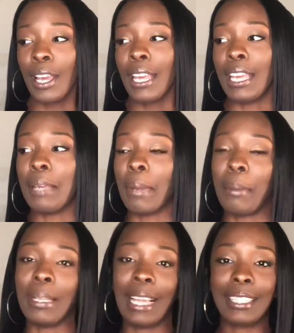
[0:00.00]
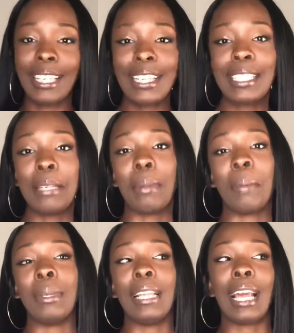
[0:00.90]
he might be like this he might
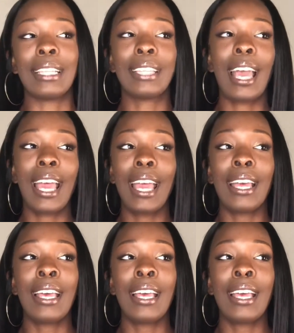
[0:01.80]
be like that